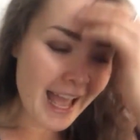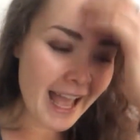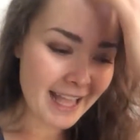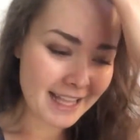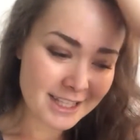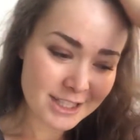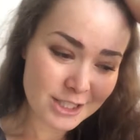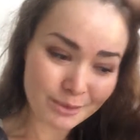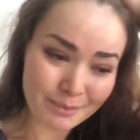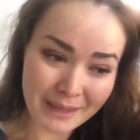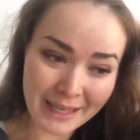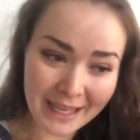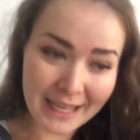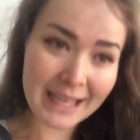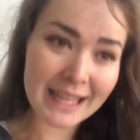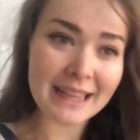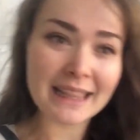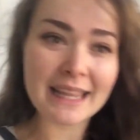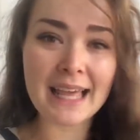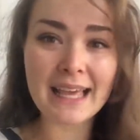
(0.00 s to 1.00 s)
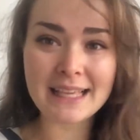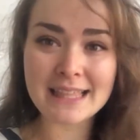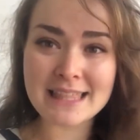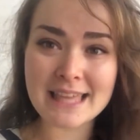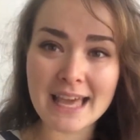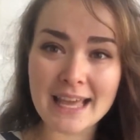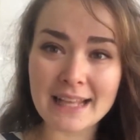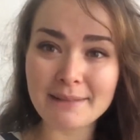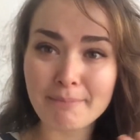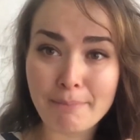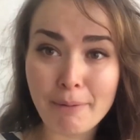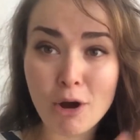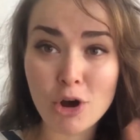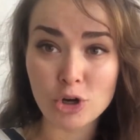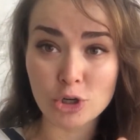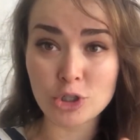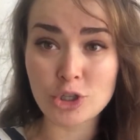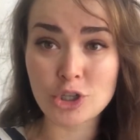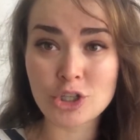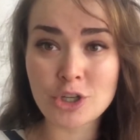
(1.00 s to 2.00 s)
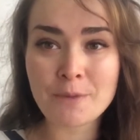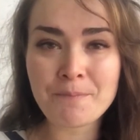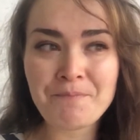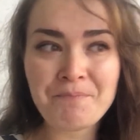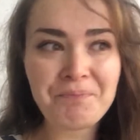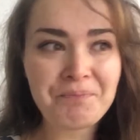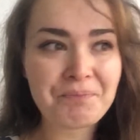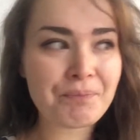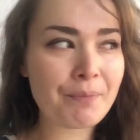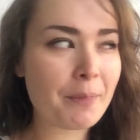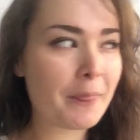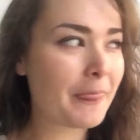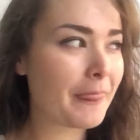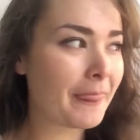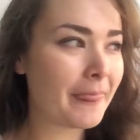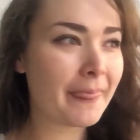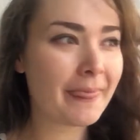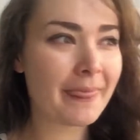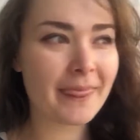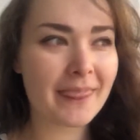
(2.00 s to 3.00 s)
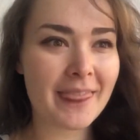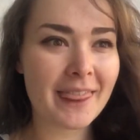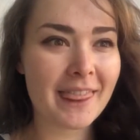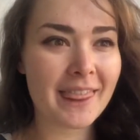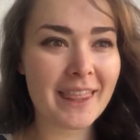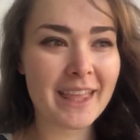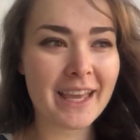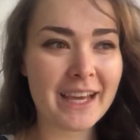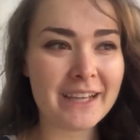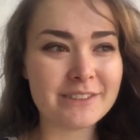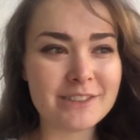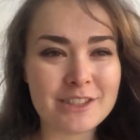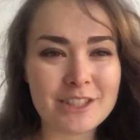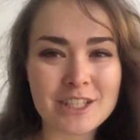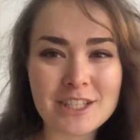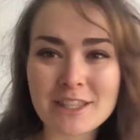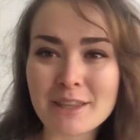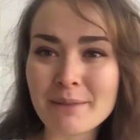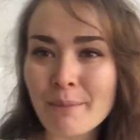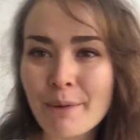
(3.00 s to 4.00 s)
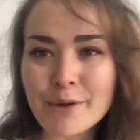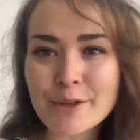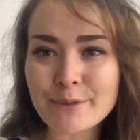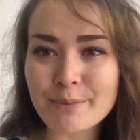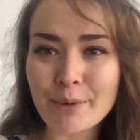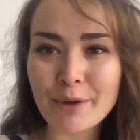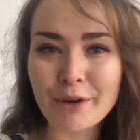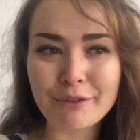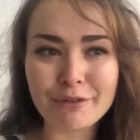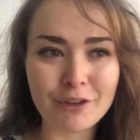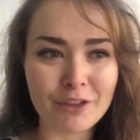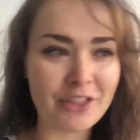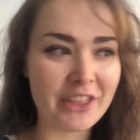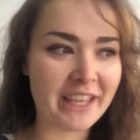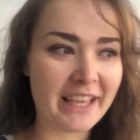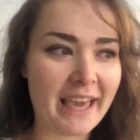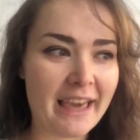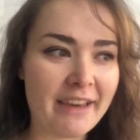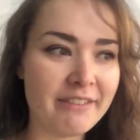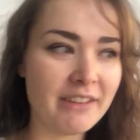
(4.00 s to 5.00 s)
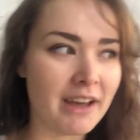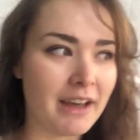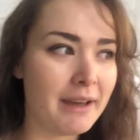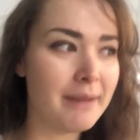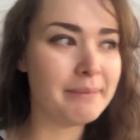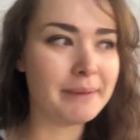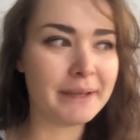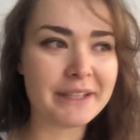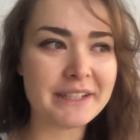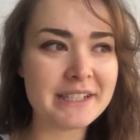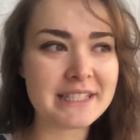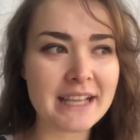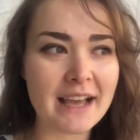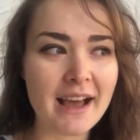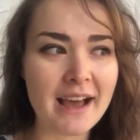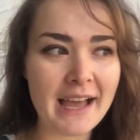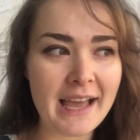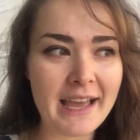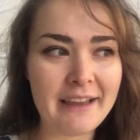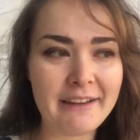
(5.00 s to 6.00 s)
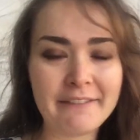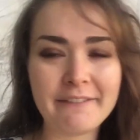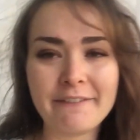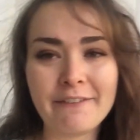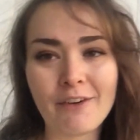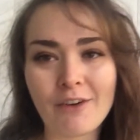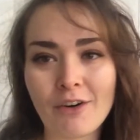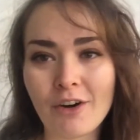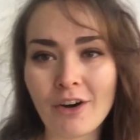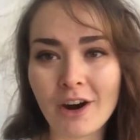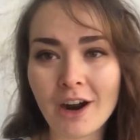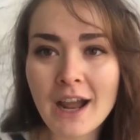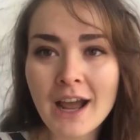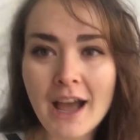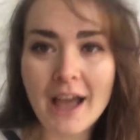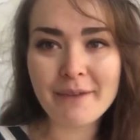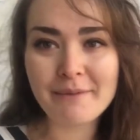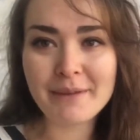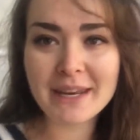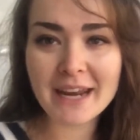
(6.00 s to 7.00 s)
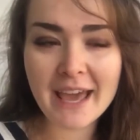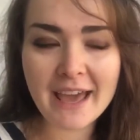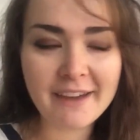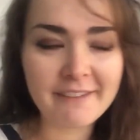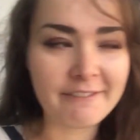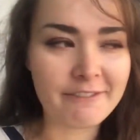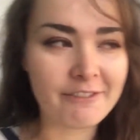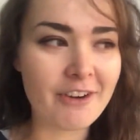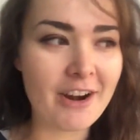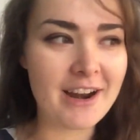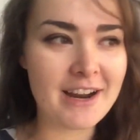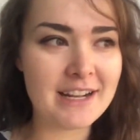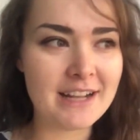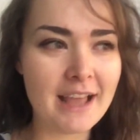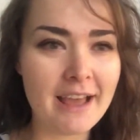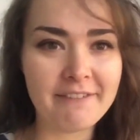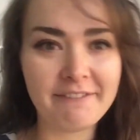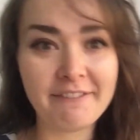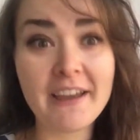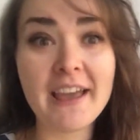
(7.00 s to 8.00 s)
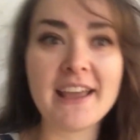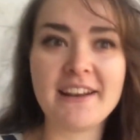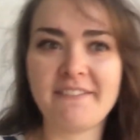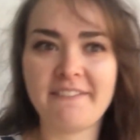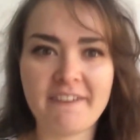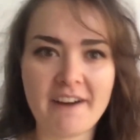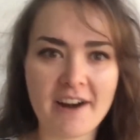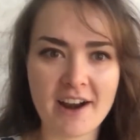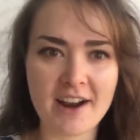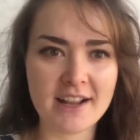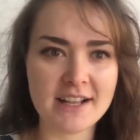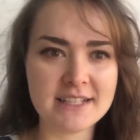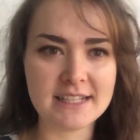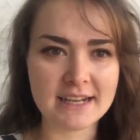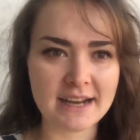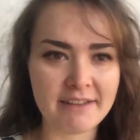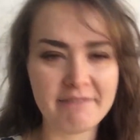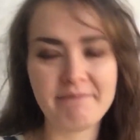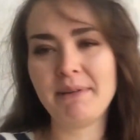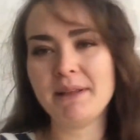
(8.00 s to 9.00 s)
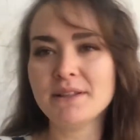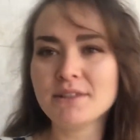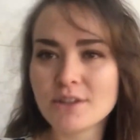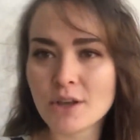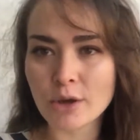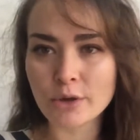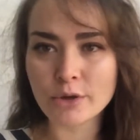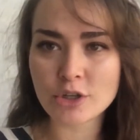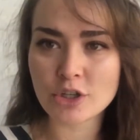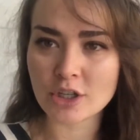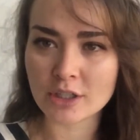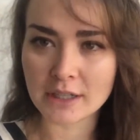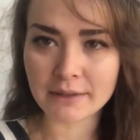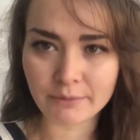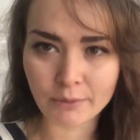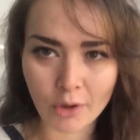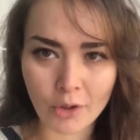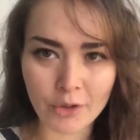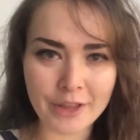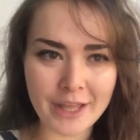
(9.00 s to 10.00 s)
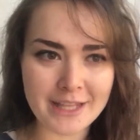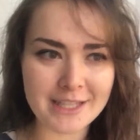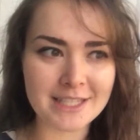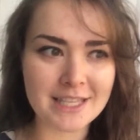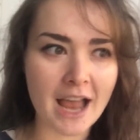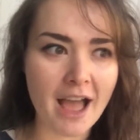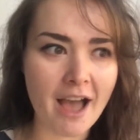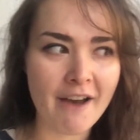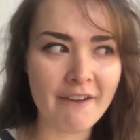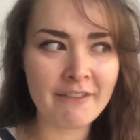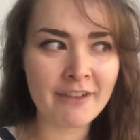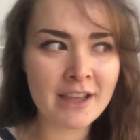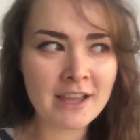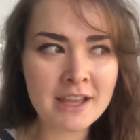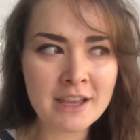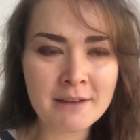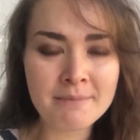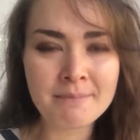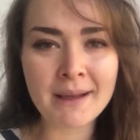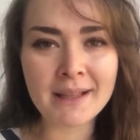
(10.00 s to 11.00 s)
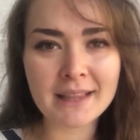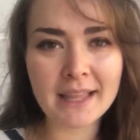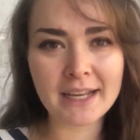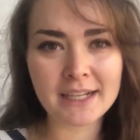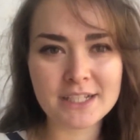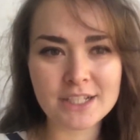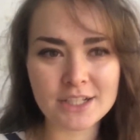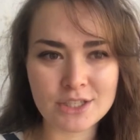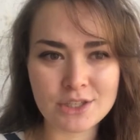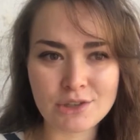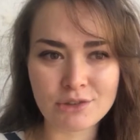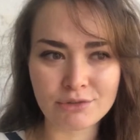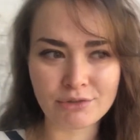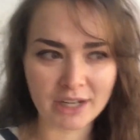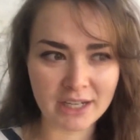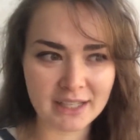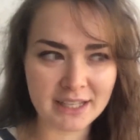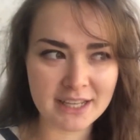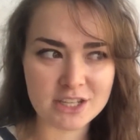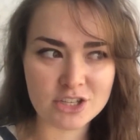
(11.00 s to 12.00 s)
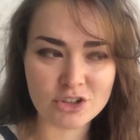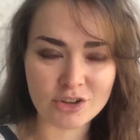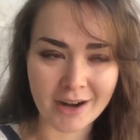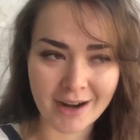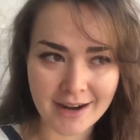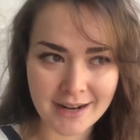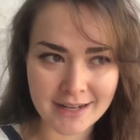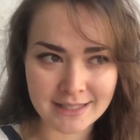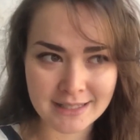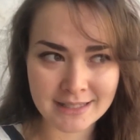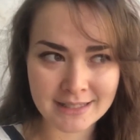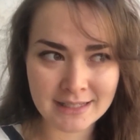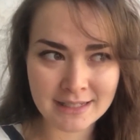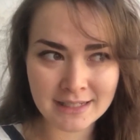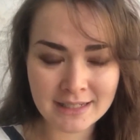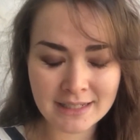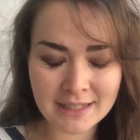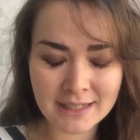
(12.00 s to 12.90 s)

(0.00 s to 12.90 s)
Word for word: And to me, like, that push was just the most beautiful thing ever, because I for I mean I have friends, I've had friends and I've been social and all that stuff, but like just to really trust